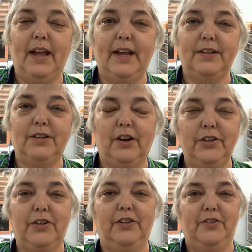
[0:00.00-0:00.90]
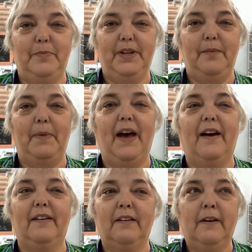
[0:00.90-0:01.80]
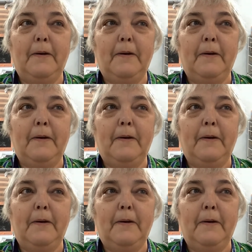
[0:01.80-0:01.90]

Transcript: and talk to you a little bit about